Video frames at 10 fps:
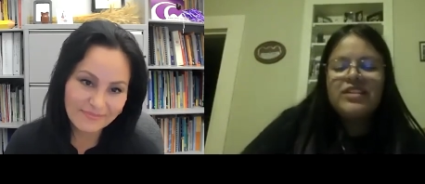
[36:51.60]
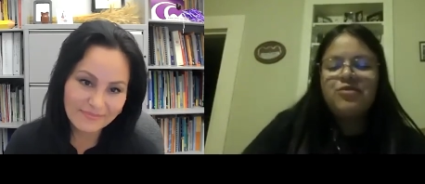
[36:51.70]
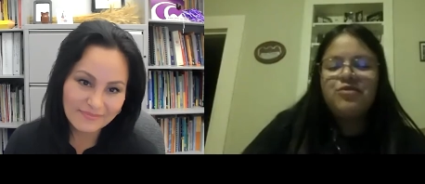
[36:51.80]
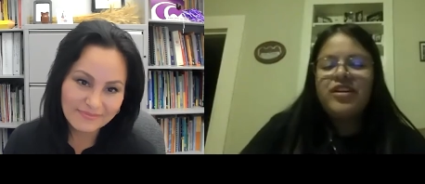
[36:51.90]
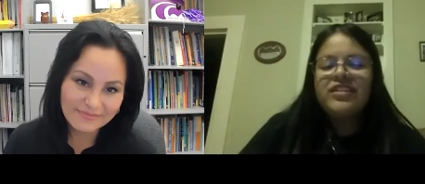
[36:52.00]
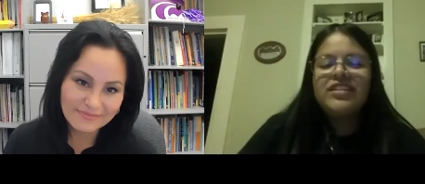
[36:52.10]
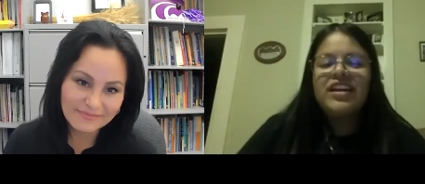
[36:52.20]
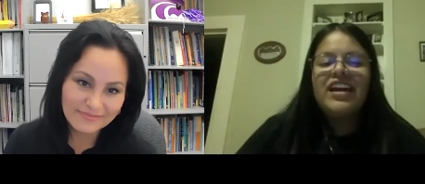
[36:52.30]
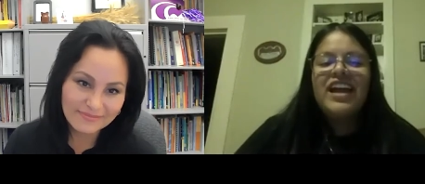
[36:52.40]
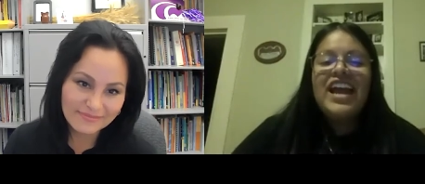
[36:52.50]
Speaker 1: where it's like
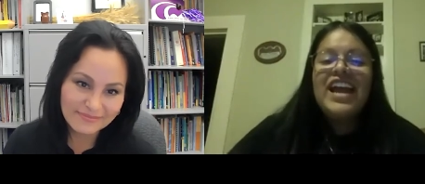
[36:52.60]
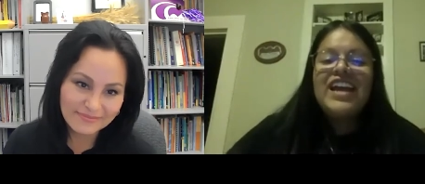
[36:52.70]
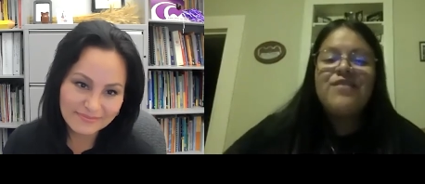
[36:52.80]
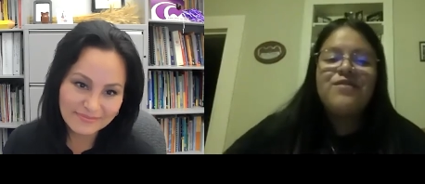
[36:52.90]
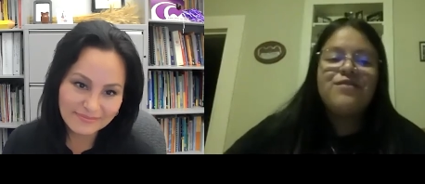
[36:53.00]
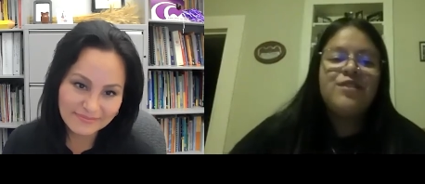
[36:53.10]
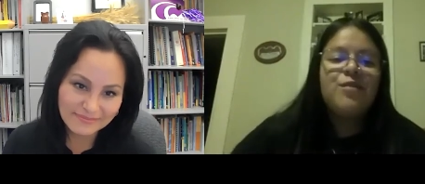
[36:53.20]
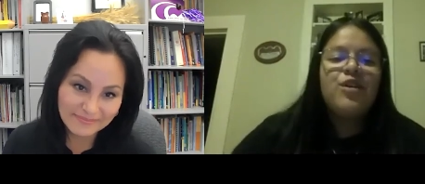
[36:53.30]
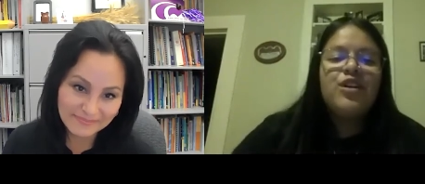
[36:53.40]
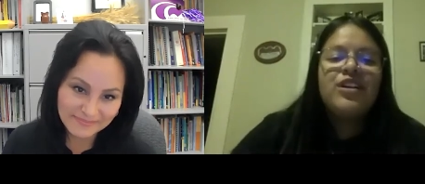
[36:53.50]
if
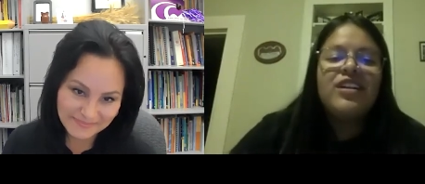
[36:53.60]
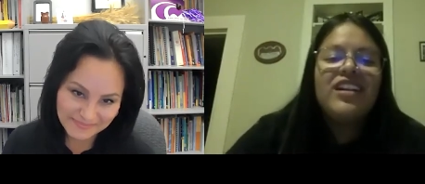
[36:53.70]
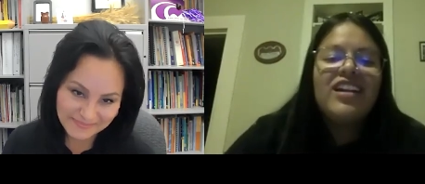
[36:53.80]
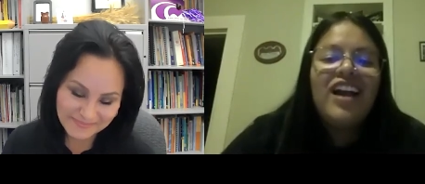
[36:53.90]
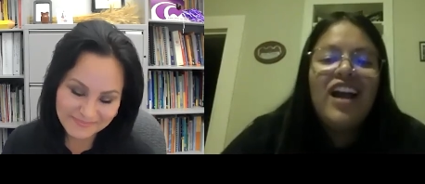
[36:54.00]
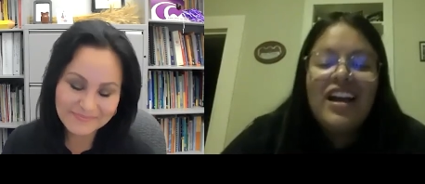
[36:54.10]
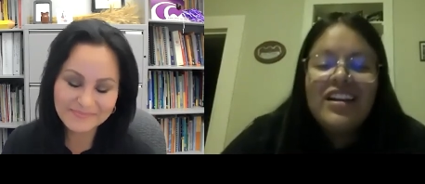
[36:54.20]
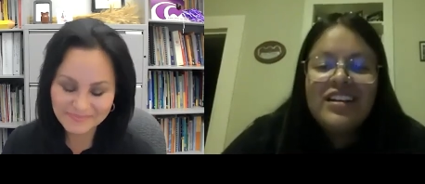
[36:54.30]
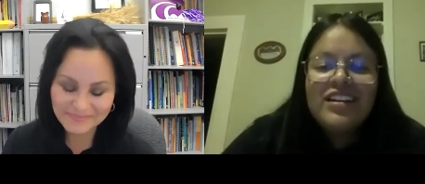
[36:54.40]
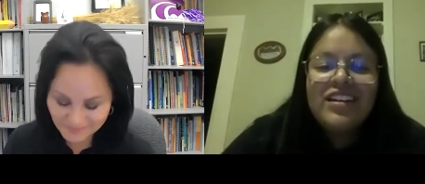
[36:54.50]
someone
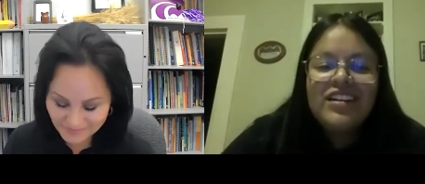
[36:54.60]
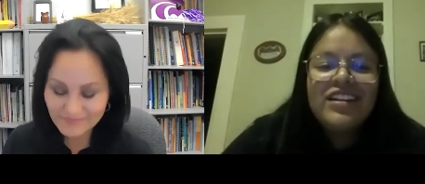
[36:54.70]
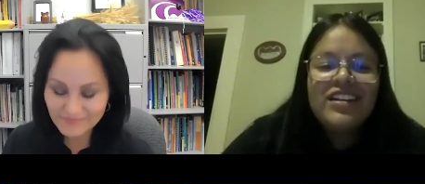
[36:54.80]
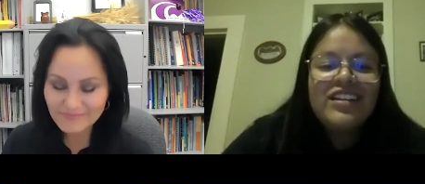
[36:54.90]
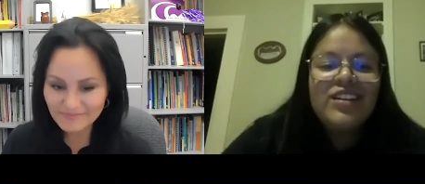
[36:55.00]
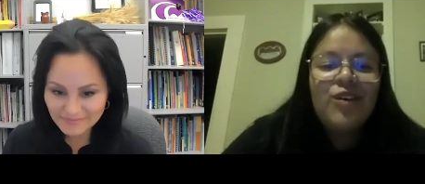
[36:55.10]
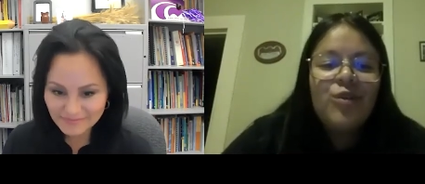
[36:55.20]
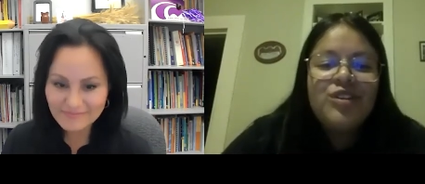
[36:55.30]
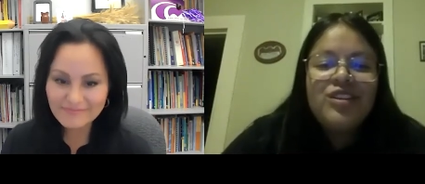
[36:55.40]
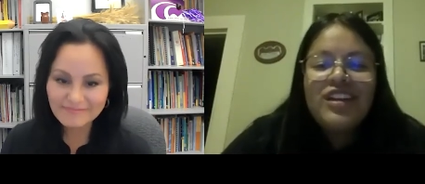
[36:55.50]
uh, older
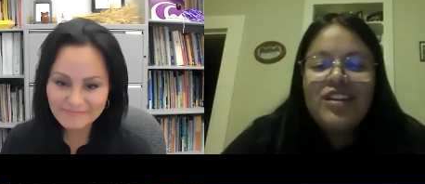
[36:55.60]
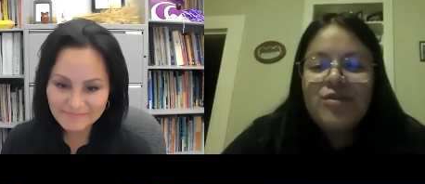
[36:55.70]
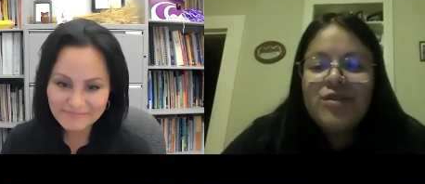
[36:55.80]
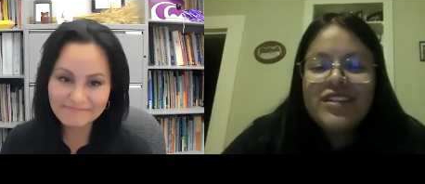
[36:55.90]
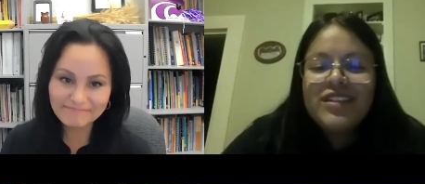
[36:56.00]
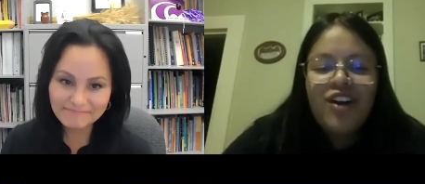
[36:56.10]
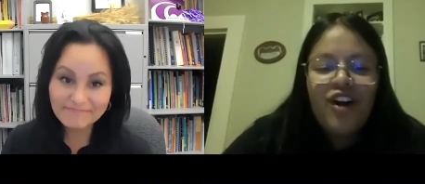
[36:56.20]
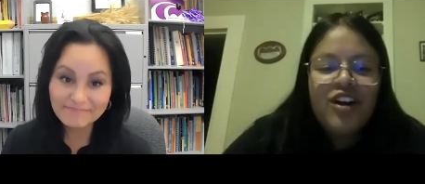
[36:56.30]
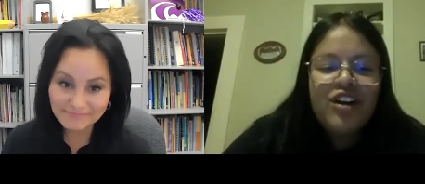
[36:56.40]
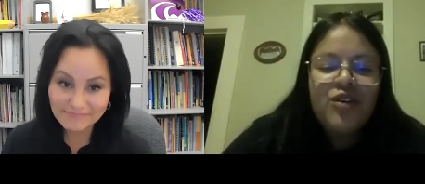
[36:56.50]
than you is
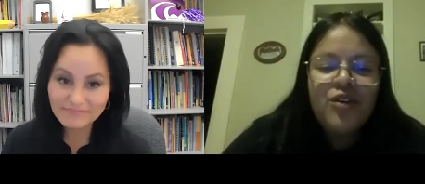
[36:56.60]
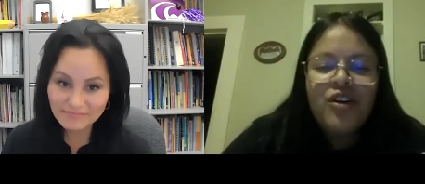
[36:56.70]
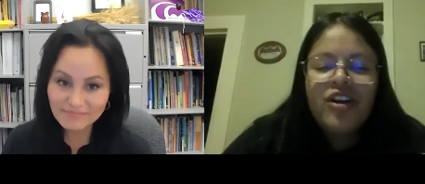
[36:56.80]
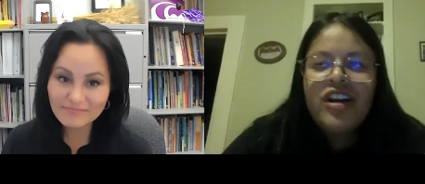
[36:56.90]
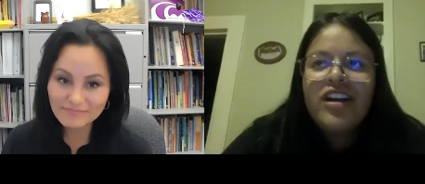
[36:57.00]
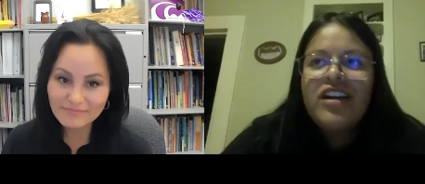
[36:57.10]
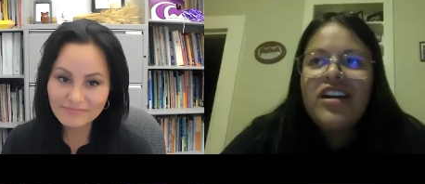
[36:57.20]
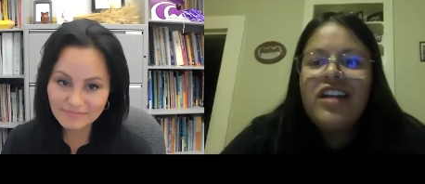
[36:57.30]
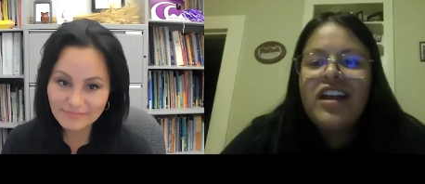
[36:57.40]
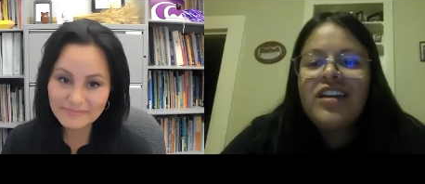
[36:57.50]
talking or
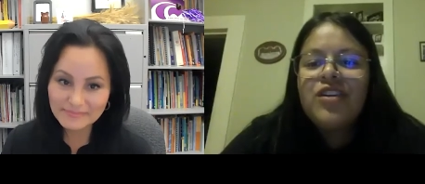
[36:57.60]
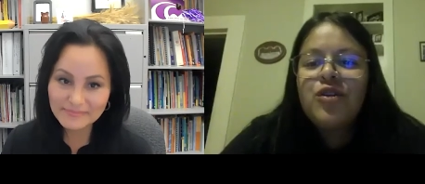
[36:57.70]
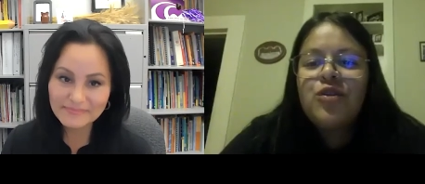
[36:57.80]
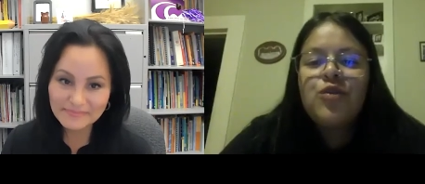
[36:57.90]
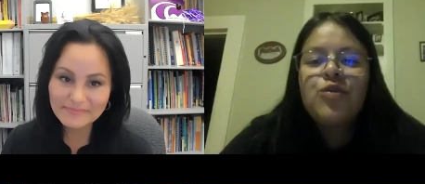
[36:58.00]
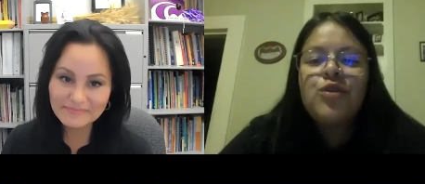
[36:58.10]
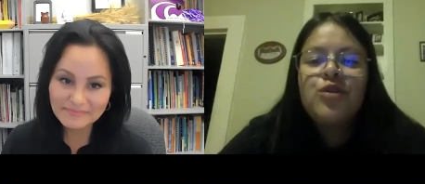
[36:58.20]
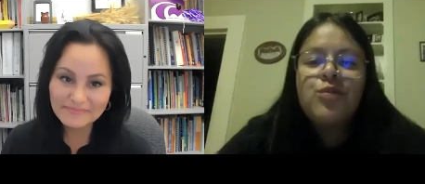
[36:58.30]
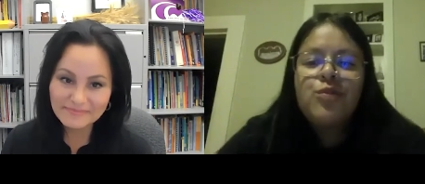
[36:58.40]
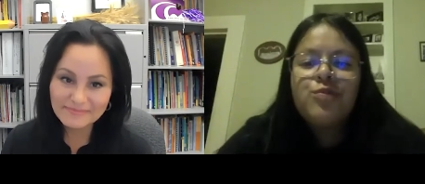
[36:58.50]
like you know you you
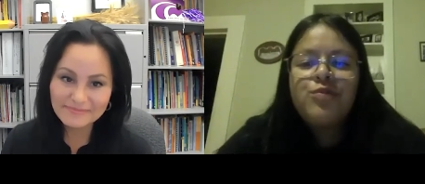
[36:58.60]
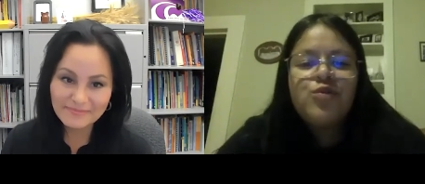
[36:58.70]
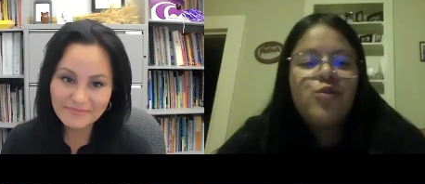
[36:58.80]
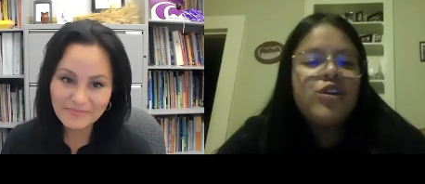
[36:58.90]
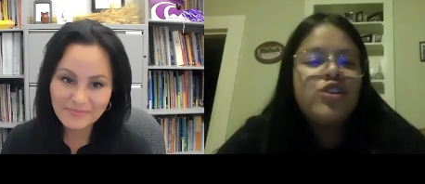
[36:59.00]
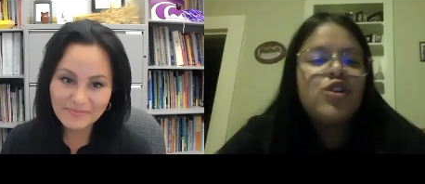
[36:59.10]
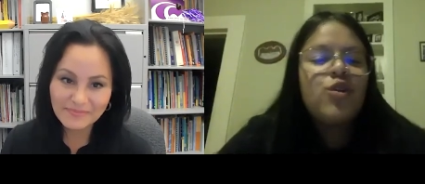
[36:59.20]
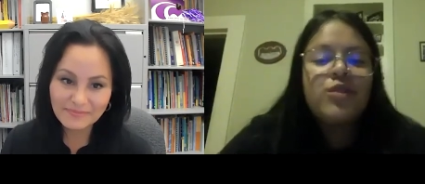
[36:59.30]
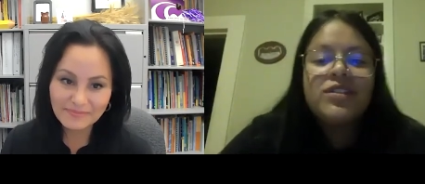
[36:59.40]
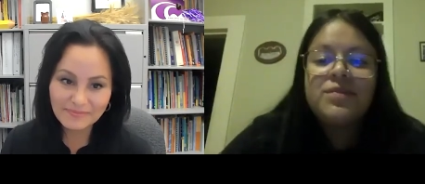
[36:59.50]
want to show
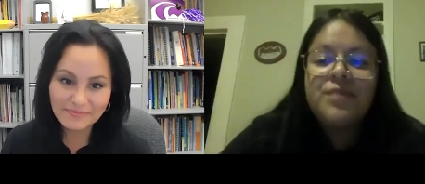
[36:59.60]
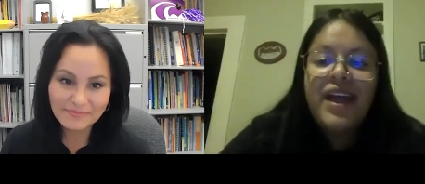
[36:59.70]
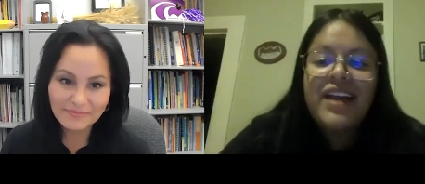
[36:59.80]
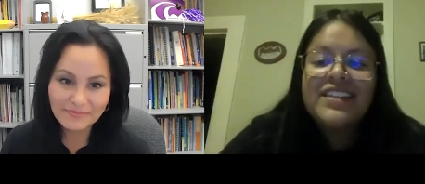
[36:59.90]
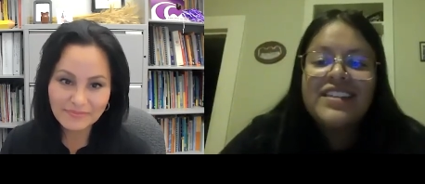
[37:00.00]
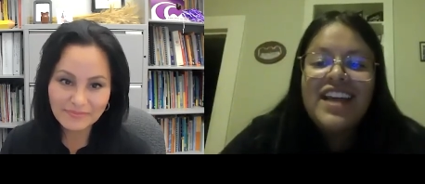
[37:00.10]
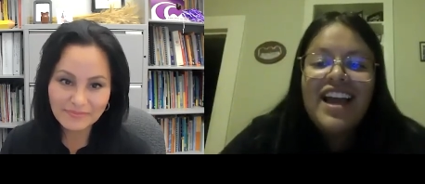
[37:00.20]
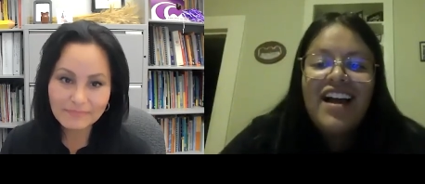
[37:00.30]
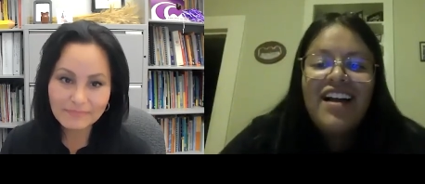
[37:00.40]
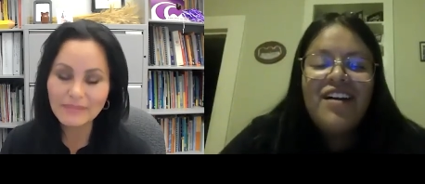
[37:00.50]
respect.
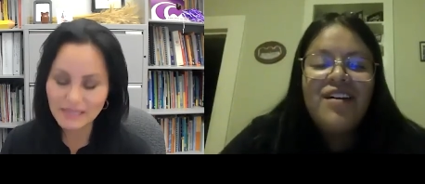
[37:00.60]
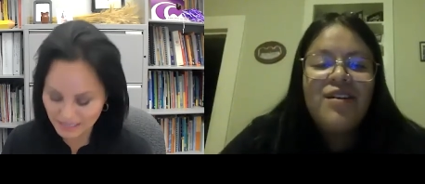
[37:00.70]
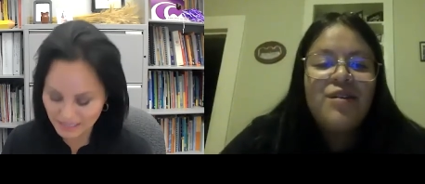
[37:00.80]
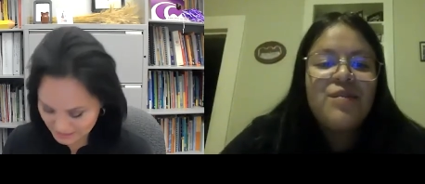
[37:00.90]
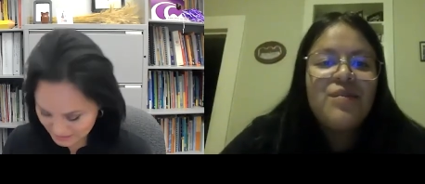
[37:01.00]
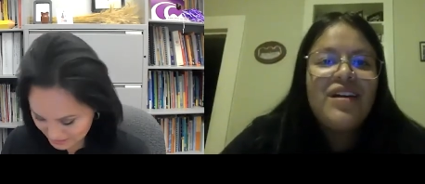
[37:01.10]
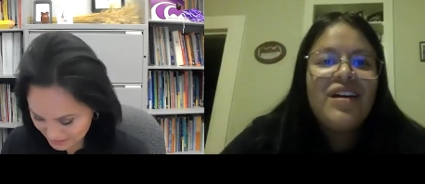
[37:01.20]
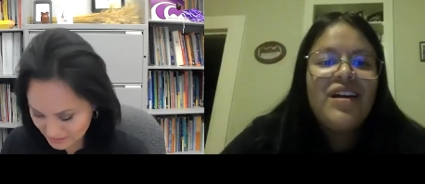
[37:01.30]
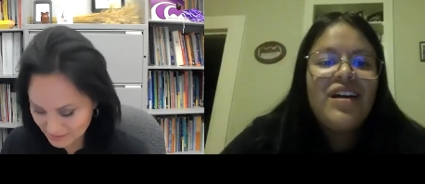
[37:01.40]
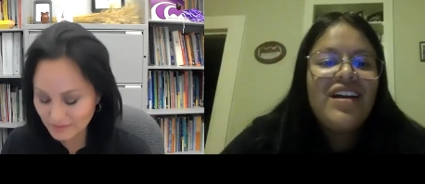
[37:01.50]
Um,
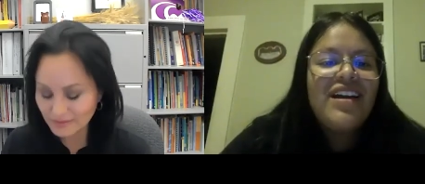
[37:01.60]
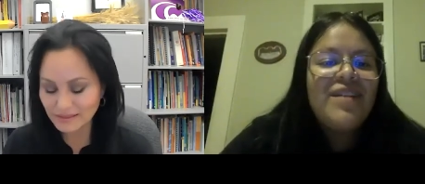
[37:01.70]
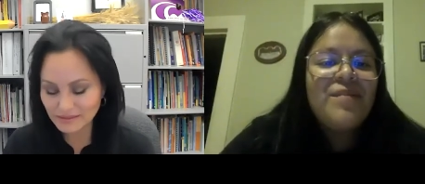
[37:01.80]
but